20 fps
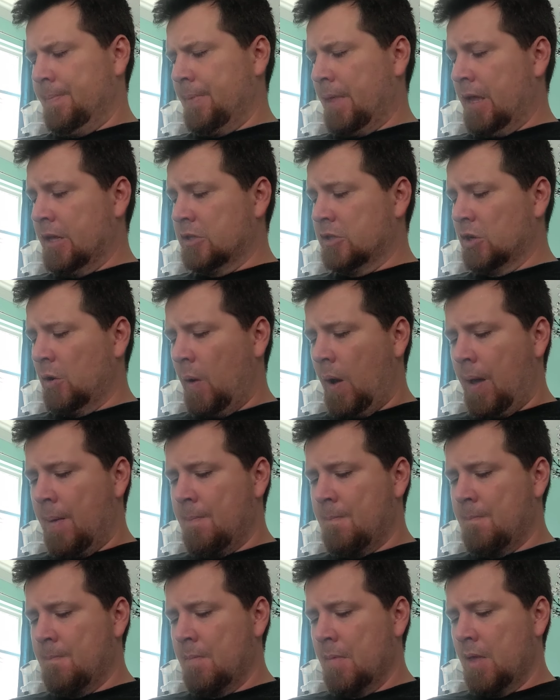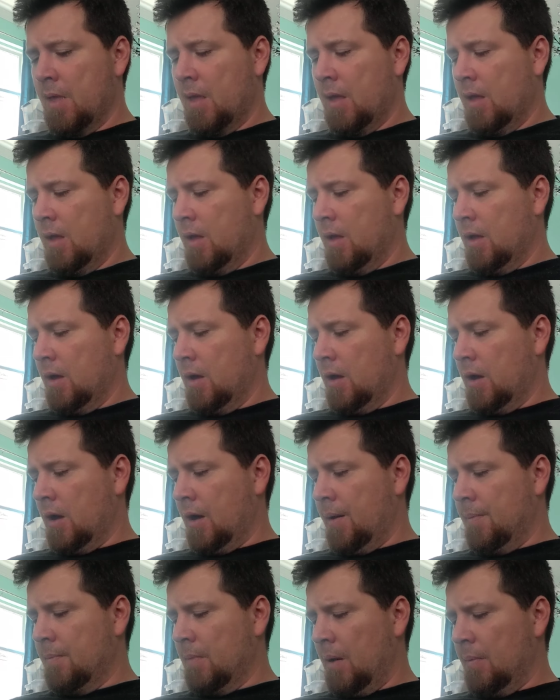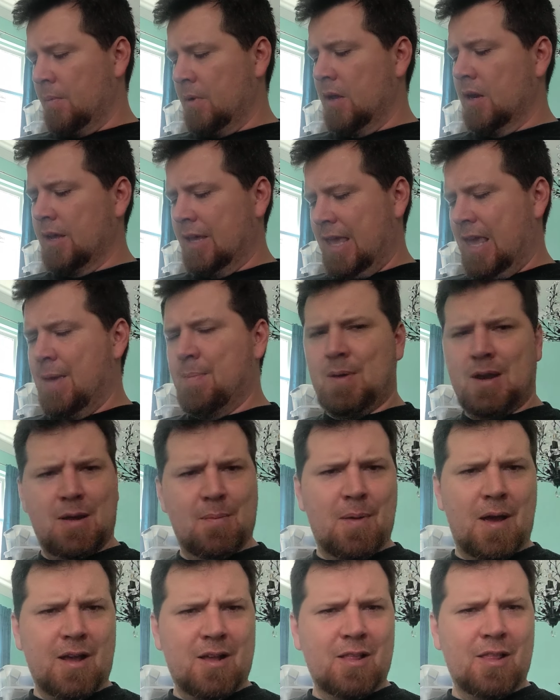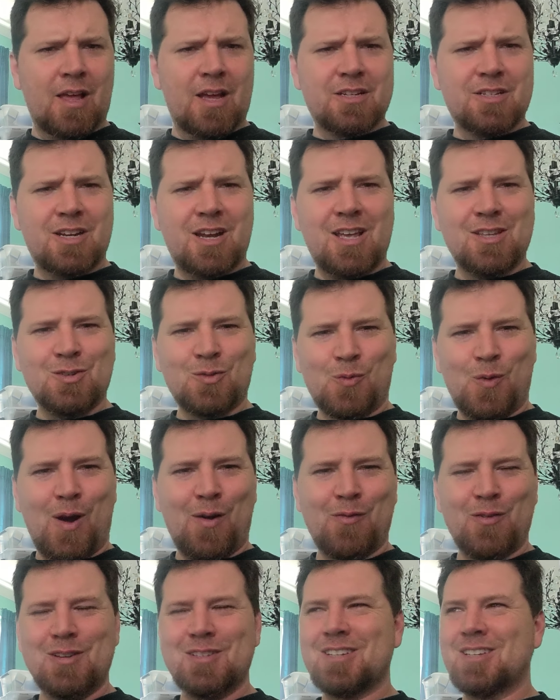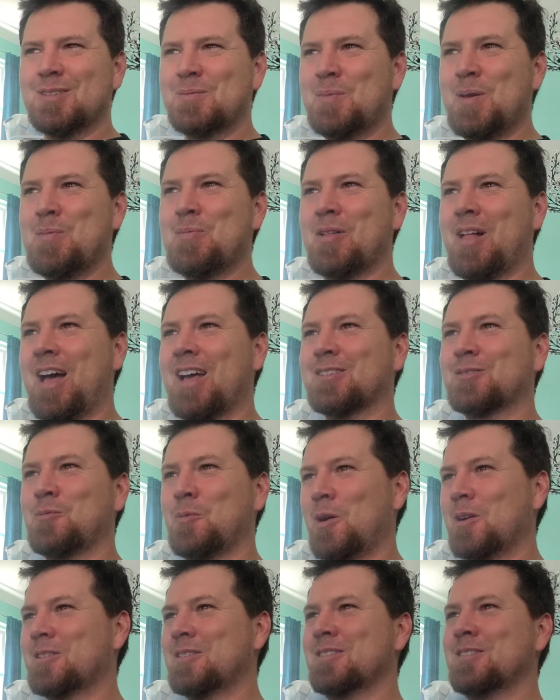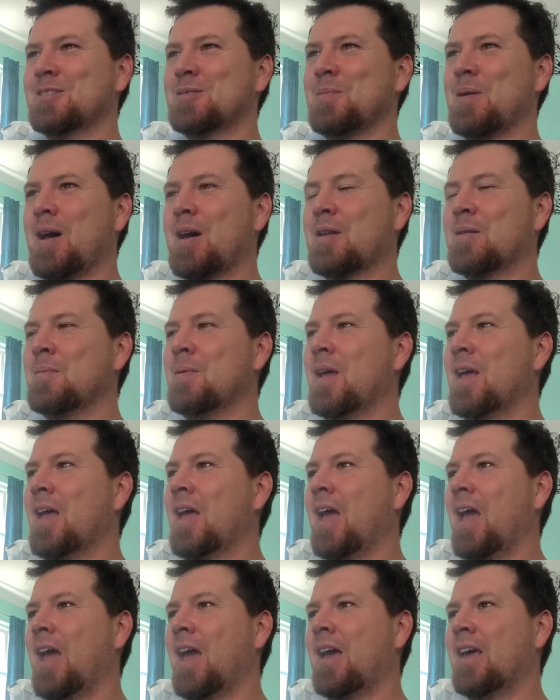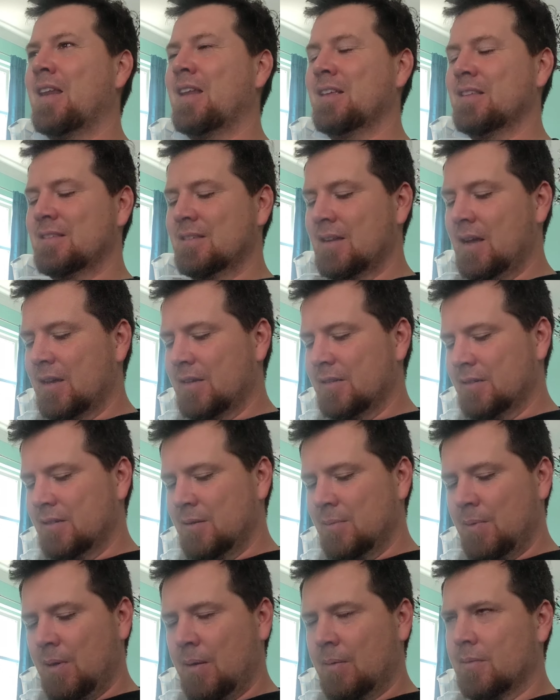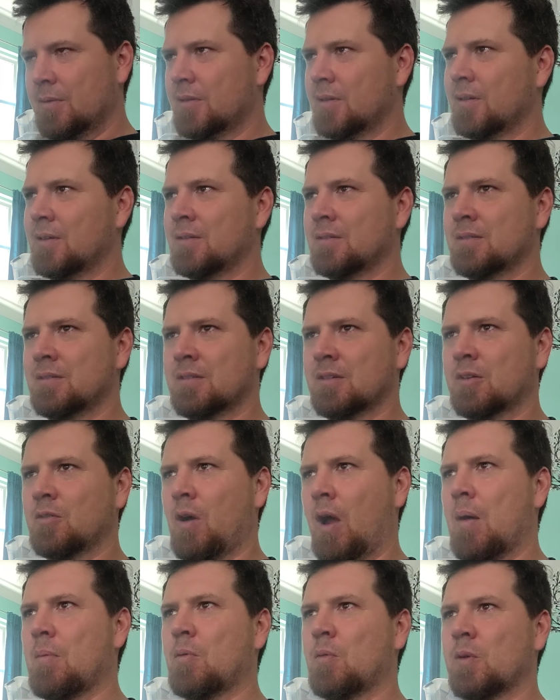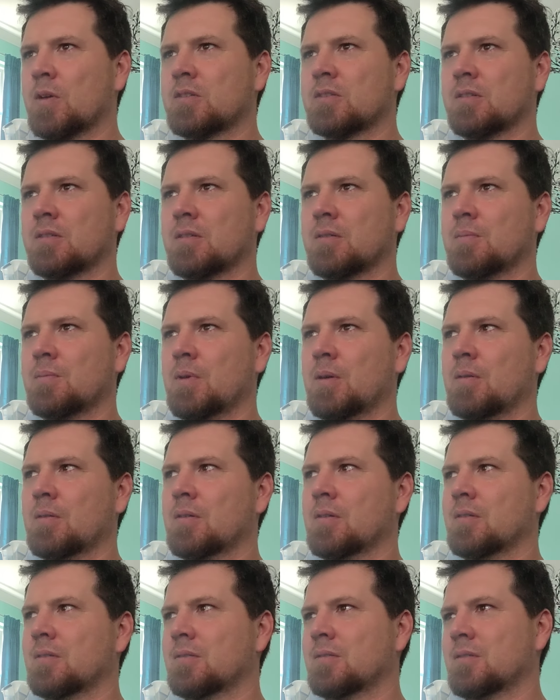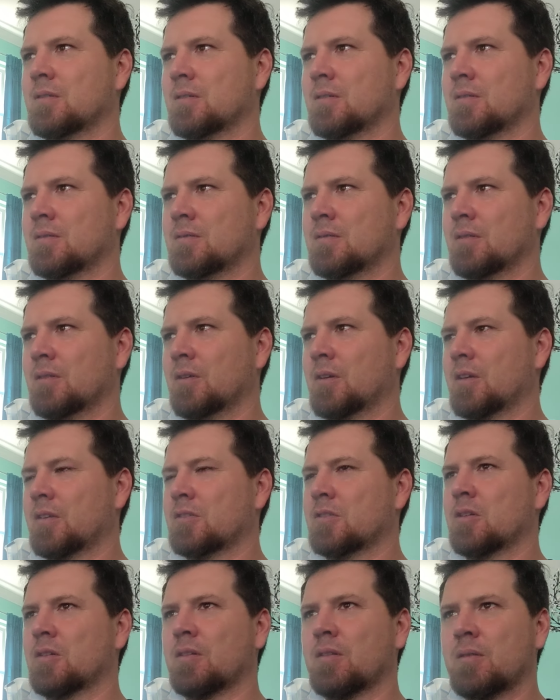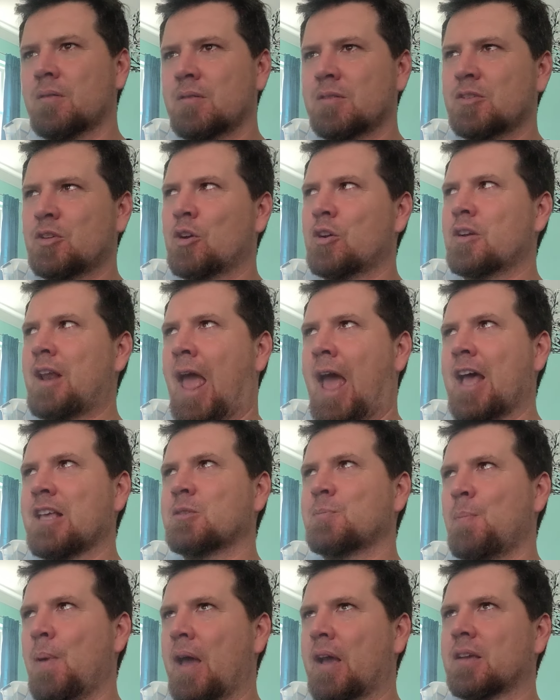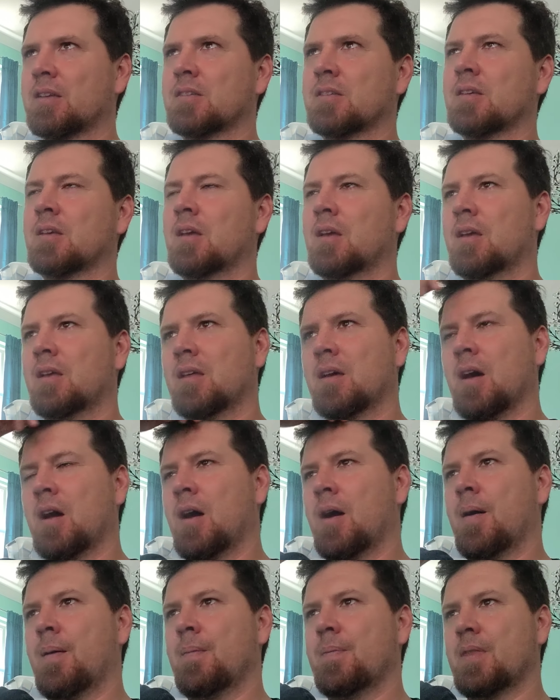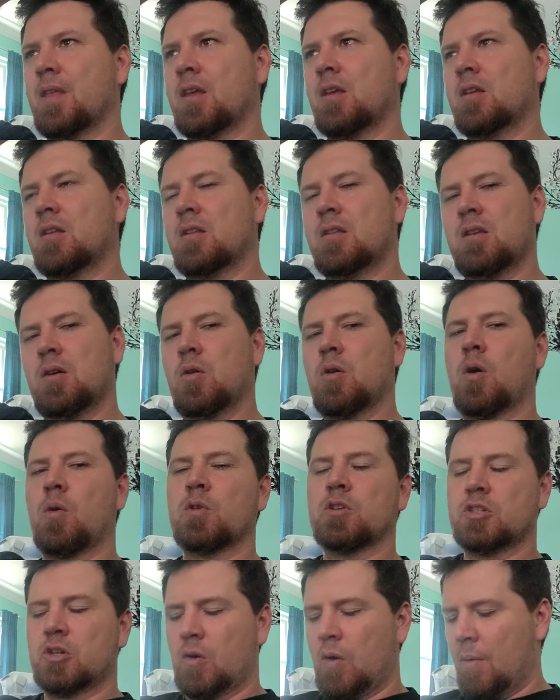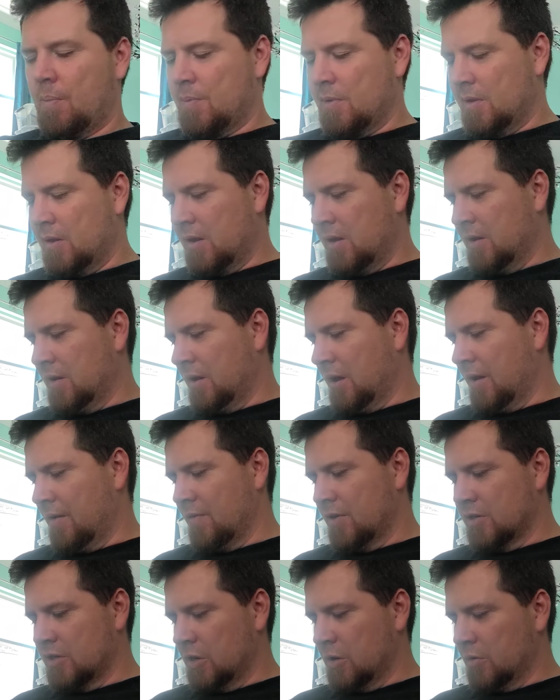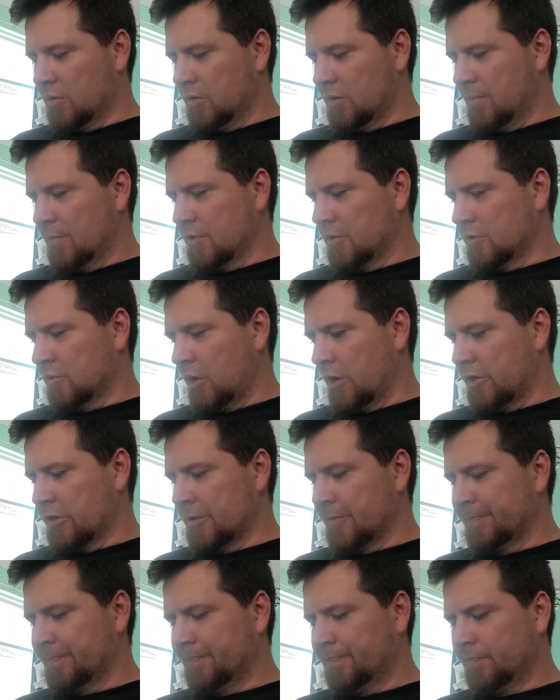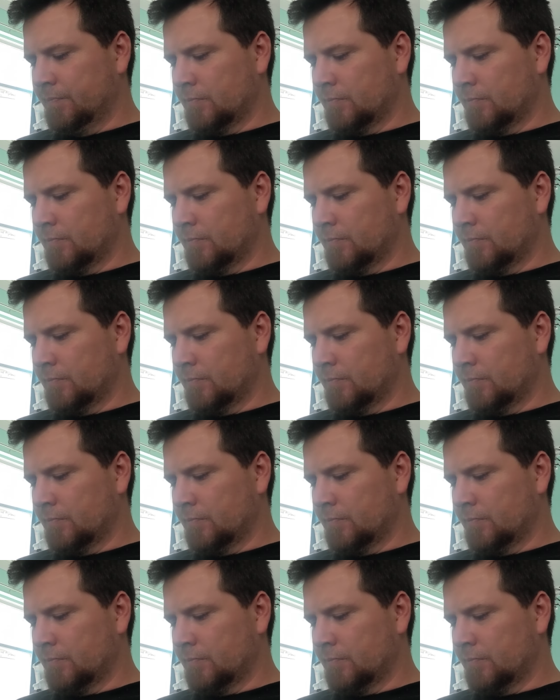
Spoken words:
and so I'm gonna keep it in my collection as a reference because people ask questions about them, and it's nice to be able to grab a whistle and be able to look at certain aspects that you don't always show up in kind of a general demonstration,